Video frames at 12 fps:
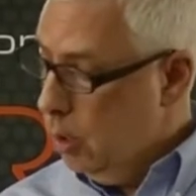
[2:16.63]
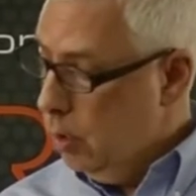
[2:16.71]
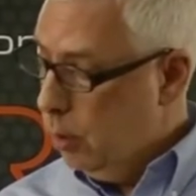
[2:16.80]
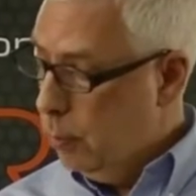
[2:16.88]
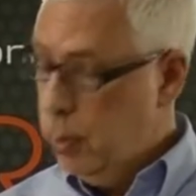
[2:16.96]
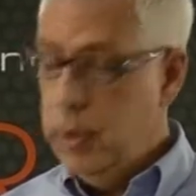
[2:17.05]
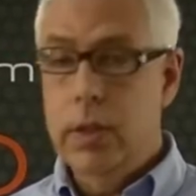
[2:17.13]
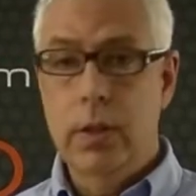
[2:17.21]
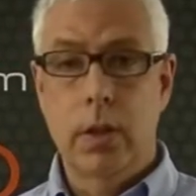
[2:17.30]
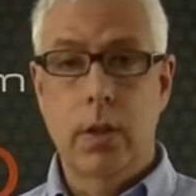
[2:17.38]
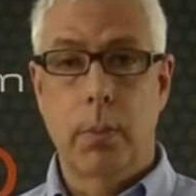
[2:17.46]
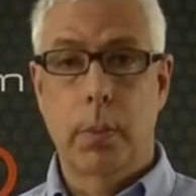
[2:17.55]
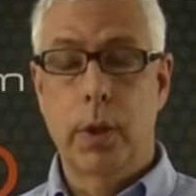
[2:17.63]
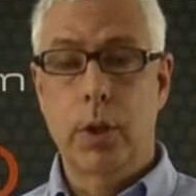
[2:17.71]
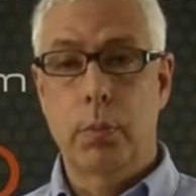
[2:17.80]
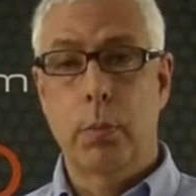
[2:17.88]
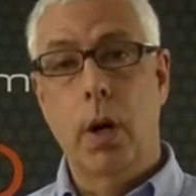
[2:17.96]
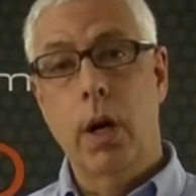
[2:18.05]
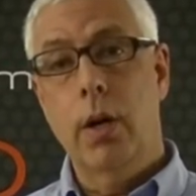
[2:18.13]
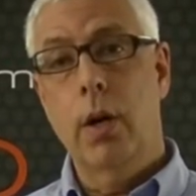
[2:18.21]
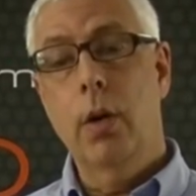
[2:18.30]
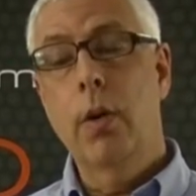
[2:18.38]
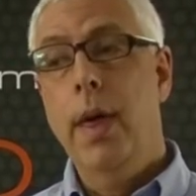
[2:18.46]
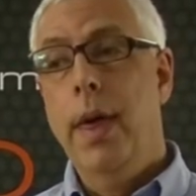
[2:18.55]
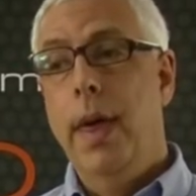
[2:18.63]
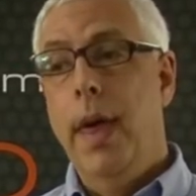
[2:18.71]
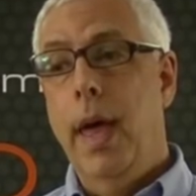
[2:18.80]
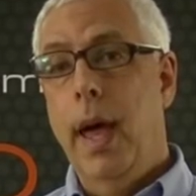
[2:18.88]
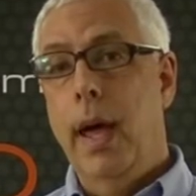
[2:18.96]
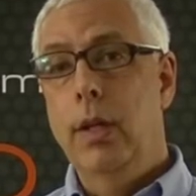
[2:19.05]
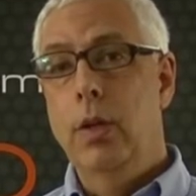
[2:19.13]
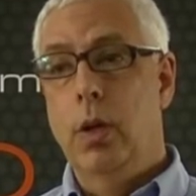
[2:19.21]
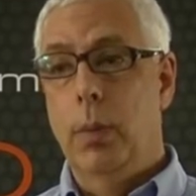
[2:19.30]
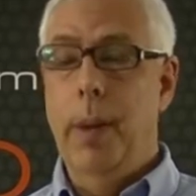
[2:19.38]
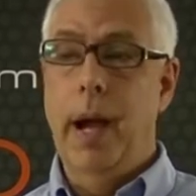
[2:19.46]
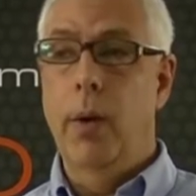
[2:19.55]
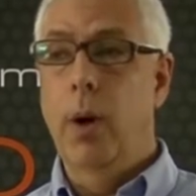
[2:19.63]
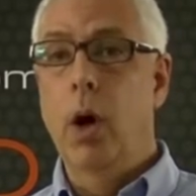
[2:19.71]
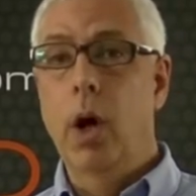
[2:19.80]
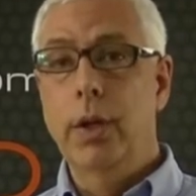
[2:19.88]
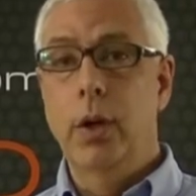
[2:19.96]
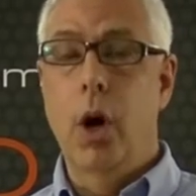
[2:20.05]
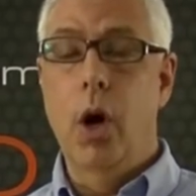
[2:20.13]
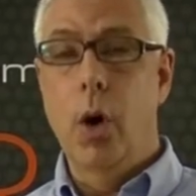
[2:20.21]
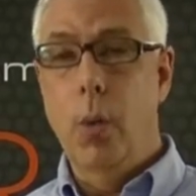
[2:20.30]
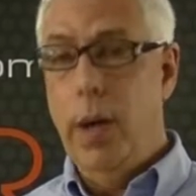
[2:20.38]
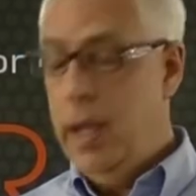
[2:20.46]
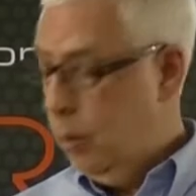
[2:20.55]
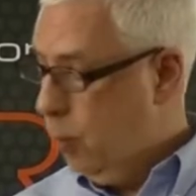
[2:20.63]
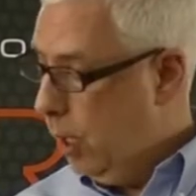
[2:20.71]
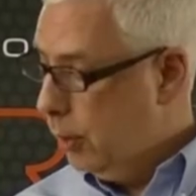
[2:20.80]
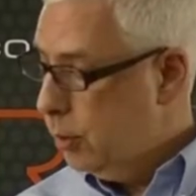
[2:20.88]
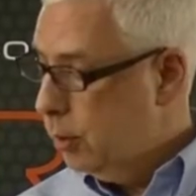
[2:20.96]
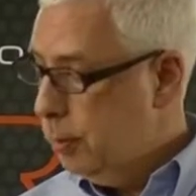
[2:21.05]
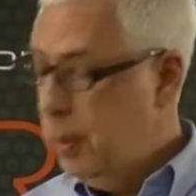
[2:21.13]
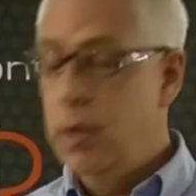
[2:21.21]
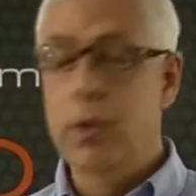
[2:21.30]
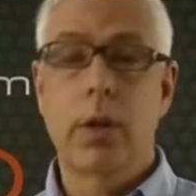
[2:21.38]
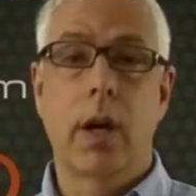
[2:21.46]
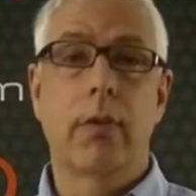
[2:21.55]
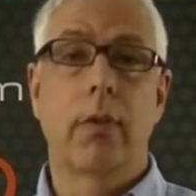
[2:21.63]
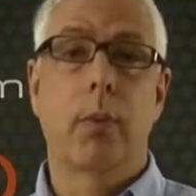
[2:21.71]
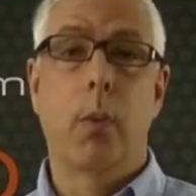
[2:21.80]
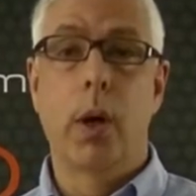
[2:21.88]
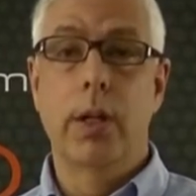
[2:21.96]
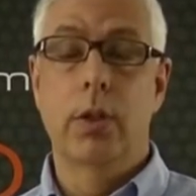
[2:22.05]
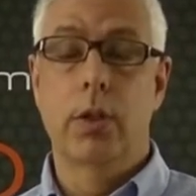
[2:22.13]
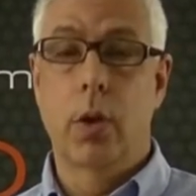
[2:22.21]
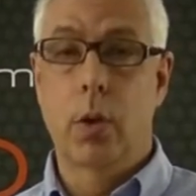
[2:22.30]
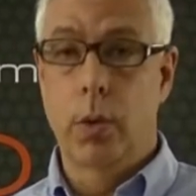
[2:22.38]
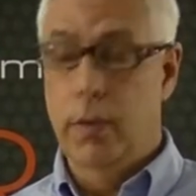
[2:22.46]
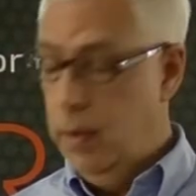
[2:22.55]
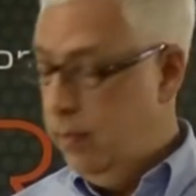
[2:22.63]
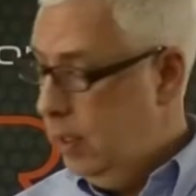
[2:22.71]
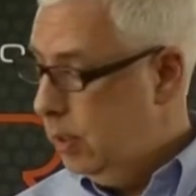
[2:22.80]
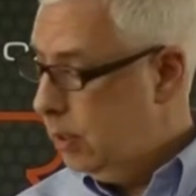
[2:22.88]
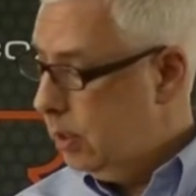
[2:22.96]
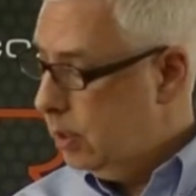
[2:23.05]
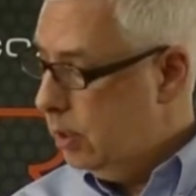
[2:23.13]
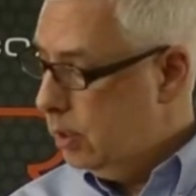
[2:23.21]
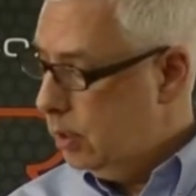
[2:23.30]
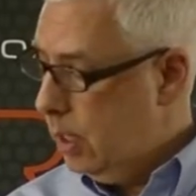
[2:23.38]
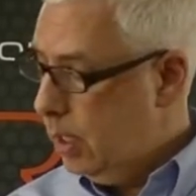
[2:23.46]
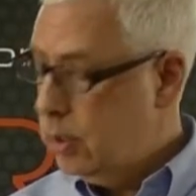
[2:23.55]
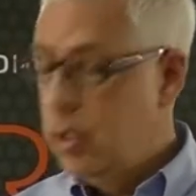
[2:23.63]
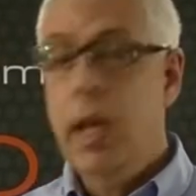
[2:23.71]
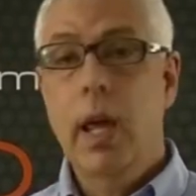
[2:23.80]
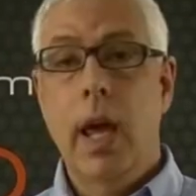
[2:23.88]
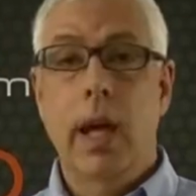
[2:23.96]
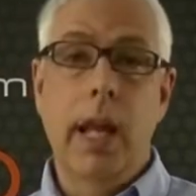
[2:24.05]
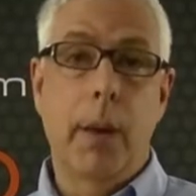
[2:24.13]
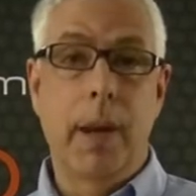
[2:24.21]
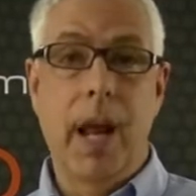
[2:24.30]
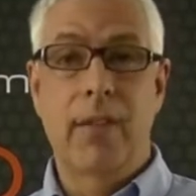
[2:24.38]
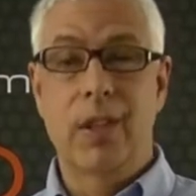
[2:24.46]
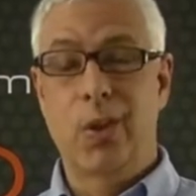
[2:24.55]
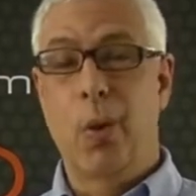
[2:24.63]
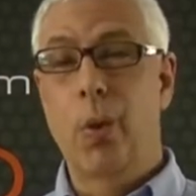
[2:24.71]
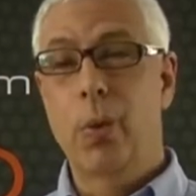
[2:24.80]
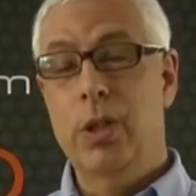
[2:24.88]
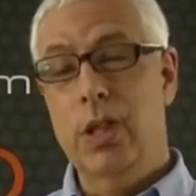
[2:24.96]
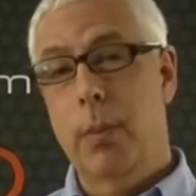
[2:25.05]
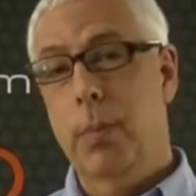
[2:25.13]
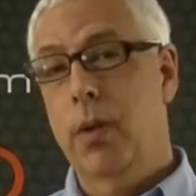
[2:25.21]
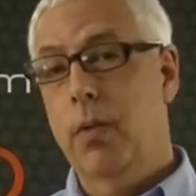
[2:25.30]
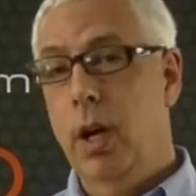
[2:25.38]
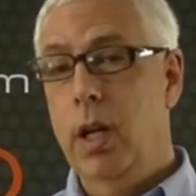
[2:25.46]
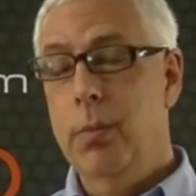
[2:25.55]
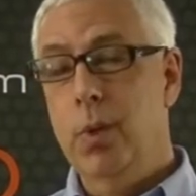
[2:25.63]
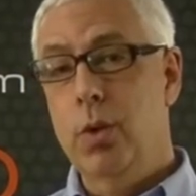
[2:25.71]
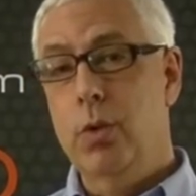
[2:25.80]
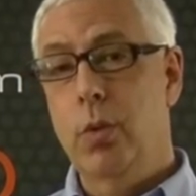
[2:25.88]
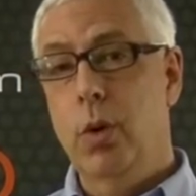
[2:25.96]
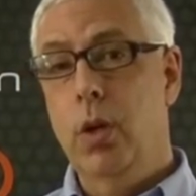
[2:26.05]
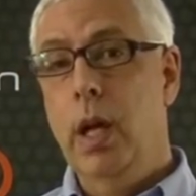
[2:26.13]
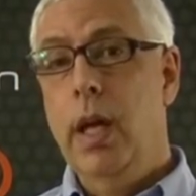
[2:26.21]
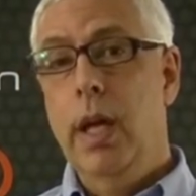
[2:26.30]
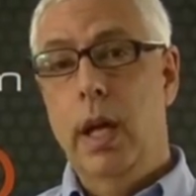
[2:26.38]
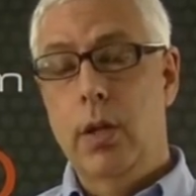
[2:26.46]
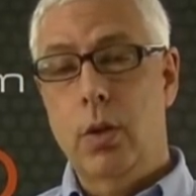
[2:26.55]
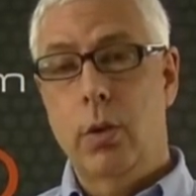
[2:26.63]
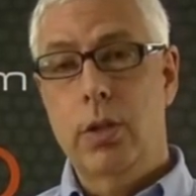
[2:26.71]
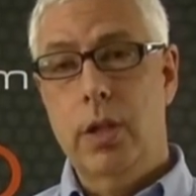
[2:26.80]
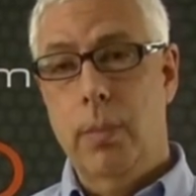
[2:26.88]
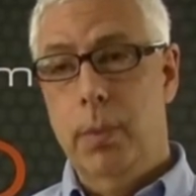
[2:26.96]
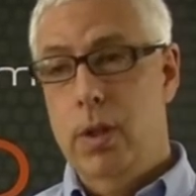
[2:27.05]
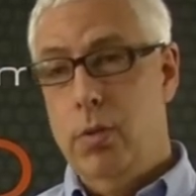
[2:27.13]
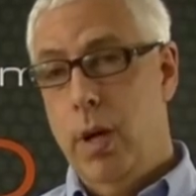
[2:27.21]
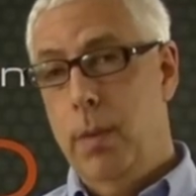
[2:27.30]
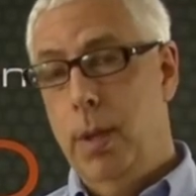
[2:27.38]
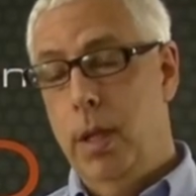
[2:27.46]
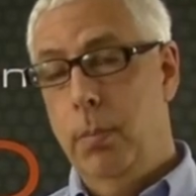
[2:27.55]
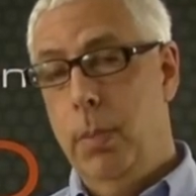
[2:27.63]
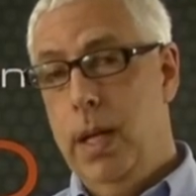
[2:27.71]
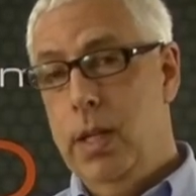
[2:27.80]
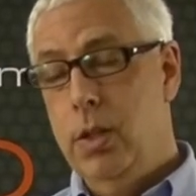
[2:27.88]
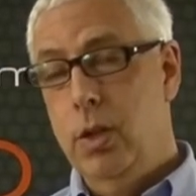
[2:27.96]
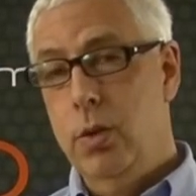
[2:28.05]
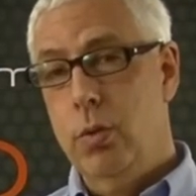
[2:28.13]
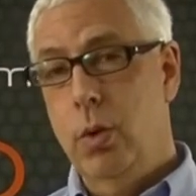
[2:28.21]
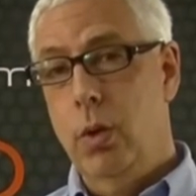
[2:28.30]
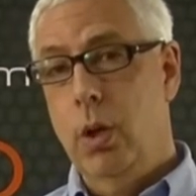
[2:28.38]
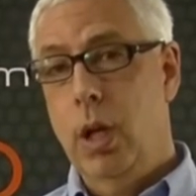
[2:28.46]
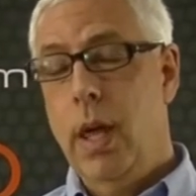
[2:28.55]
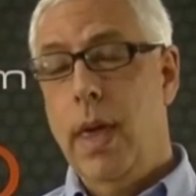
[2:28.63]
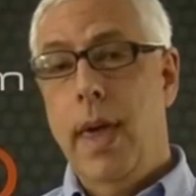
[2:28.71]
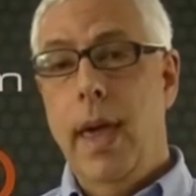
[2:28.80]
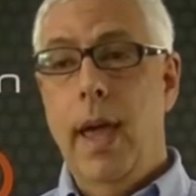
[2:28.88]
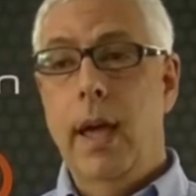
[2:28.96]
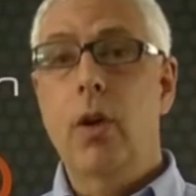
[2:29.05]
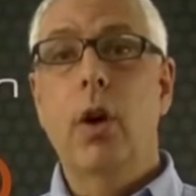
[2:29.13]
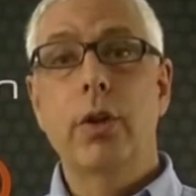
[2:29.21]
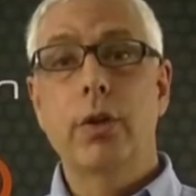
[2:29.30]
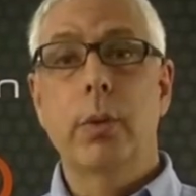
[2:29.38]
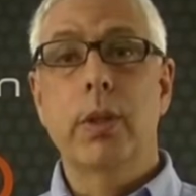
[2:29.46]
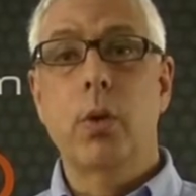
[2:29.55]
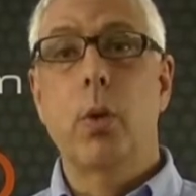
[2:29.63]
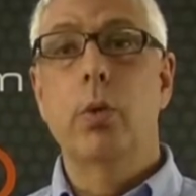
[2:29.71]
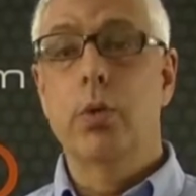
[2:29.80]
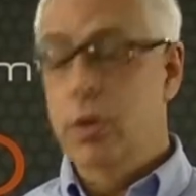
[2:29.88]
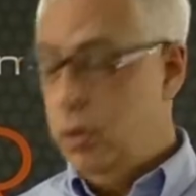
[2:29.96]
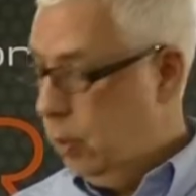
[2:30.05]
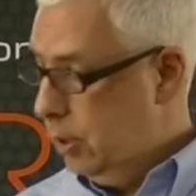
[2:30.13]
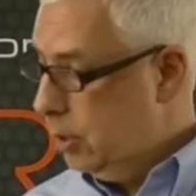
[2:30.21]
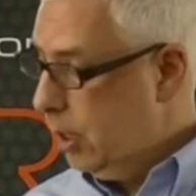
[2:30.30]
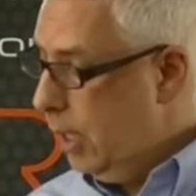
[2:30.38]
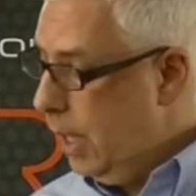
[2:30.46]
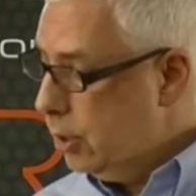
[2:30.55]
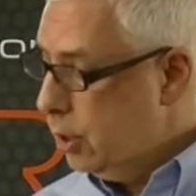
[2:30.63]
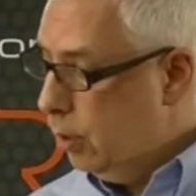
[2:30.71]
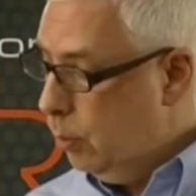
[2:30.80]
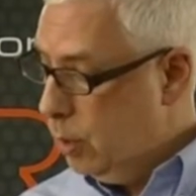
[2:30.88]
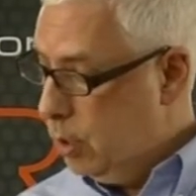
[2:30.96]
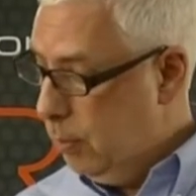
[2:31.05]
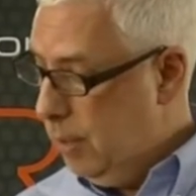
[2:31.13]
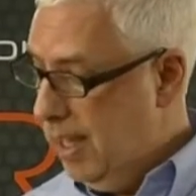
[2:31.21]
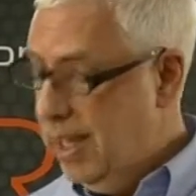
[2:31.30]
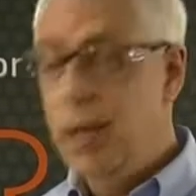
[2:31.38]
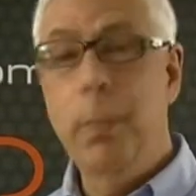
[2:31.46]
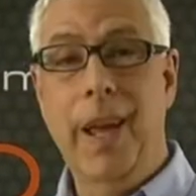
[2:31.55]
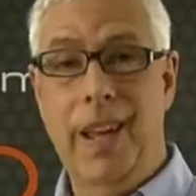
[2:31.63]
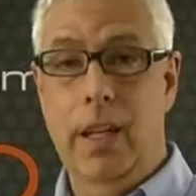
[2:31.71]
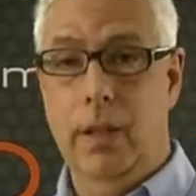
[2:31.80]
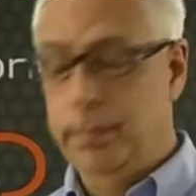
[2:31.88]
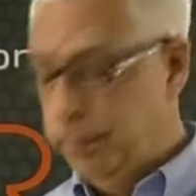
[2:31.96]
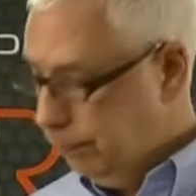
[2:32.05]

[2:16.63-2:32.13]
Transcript: You could put this into bridge mono and you could power all your hallway and washroom speakers off of one zone of the V66, and that would have its own separate volume control, its own separate treble and bass control, and also its own source selection, which can be independent.